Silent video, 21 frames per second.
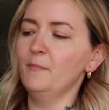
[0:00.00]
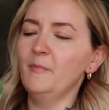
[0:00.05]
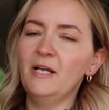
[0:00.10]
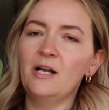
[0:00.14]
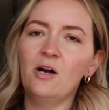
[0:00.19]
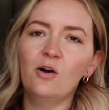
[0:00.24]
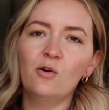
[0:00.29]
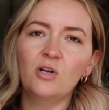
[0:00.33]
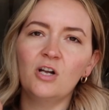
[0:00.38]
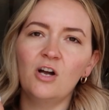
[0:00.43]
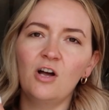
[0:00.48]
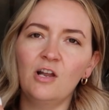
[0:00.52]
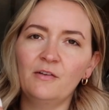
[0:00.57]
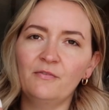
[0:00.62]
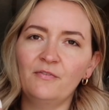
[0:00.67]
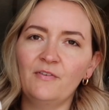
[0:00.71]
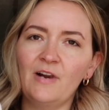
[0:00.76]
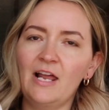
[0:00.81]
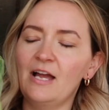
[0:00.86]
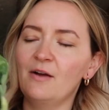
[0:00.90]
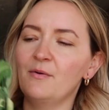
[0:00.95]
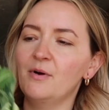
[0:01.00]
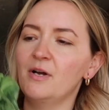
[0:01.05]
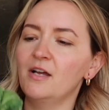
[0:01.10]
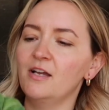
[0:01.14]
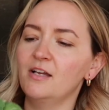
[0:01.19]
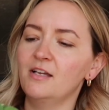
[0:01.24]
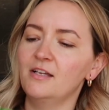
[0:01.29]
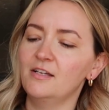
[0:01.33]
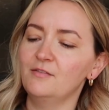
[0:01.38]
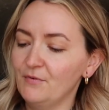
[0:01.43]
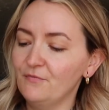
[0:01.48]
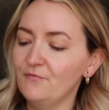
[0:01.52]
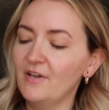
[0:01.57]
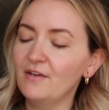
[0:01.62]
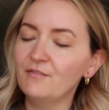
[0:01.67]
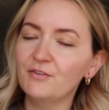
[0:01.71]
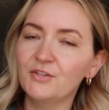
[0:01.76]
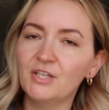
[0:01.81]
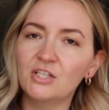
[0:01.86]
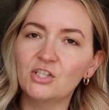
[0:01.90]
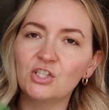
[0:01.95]
a big old cauliflower. My
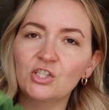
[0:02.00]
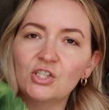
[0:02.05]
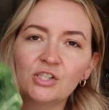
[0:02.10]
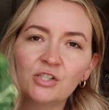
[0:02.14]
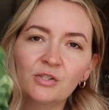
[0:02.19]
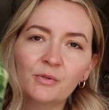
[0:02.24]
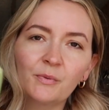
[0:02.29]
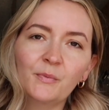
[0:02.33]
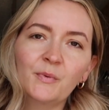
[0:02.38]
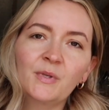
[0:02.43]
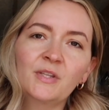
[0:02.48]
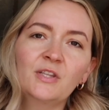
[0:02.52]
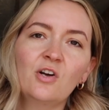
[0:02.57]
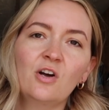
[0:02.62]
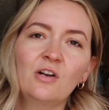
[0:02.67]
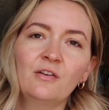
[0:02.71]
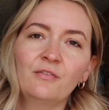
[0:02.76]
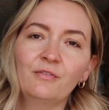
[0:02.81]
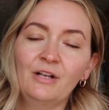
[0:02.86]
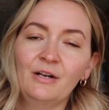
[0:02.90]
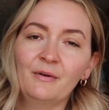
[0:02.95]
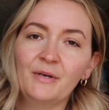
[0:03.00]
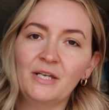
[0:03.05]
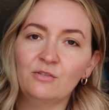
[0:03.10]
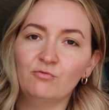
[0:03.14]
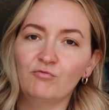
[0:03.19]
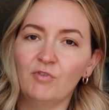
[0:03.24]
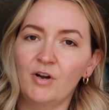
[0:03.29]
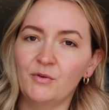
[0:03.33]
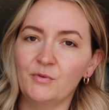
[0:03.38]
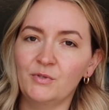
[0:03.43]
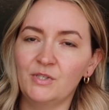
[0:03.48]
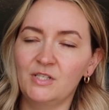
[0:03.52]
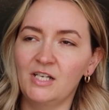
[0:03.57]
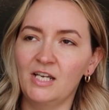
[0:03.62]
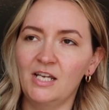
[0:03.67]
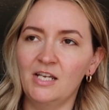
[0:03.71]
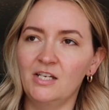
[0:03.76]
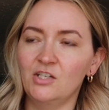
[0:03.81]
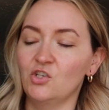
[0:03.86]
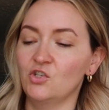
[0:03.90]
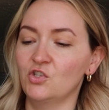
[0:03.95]
favourite thing to do with cauliflower is roast
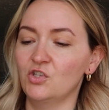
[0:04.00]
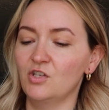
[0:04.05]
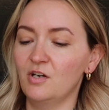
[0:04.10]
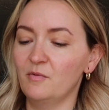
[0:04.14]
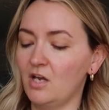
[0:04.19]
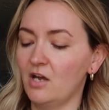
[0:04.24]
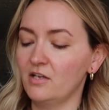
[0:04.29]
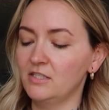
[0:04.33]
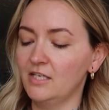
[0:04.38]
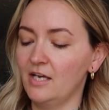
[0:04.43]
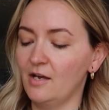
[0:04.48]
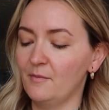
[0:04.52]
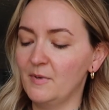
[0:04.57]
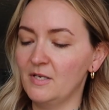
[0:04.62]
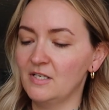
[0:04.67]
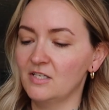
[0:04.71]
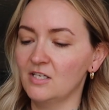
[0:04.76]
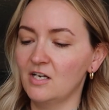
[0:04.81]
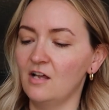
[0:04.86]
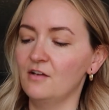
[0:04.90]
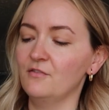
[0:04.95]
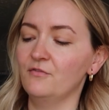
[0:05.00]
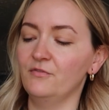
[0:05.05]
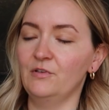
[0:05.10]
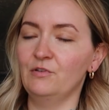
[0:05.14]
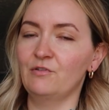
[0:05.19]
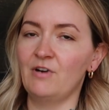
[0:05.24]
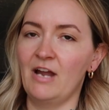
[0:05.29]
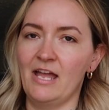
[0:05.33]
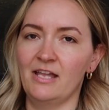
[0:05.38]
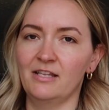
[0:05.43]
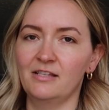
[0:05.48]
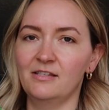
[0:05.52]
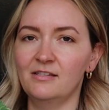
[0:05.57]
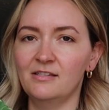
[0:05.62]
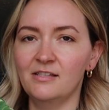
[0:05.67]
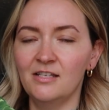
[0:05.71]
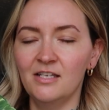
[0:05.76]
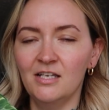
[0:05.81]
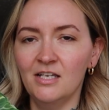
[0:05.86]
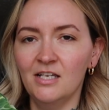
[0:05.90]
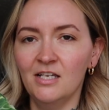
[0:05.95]
it. Just cut it up into like
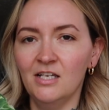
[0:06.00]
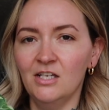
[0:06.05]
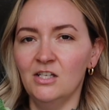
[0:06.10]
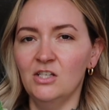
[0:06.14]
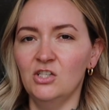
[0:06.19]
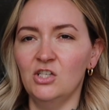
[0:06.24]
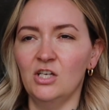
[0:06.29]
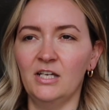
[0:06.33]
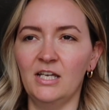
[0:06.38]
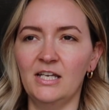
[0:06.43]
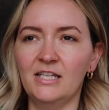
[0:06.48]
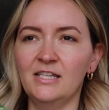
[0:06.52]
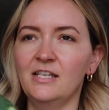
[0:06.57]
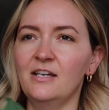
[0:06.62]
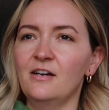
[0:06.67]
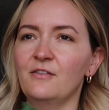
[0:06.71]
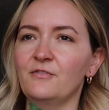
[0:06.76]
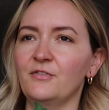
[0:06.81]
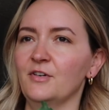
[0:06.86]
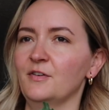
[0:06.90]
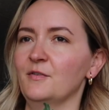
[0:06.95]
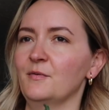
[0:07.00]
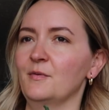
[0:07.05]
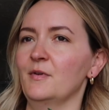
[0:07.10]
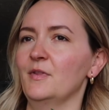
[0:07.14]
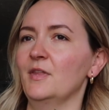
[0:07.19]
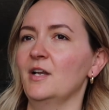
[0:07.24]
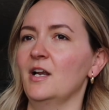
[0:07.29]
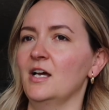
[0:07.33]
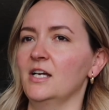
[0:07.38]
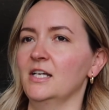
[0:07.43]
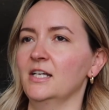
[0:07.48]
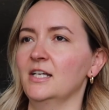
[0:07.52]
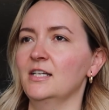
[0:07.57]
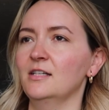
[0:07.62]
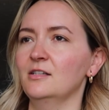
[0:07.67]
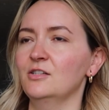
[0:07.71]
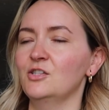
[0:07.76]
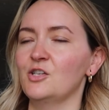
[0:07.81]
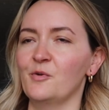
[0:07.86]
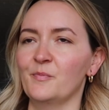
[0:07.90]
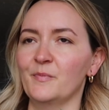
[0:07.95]
florets. Chuck it in the oven with like
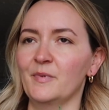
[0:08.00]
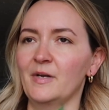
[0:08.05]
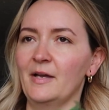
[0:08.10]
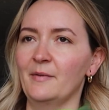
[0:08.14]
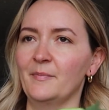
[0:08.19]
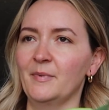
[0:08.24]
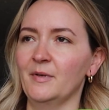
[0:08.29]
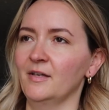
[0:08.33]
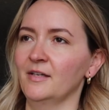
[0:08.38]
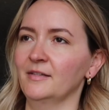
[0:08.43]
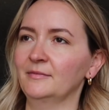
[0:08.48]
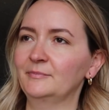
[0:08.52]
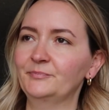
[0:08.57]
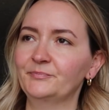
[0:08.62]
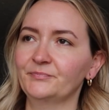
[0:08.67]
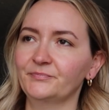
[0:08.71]
salt and pepper,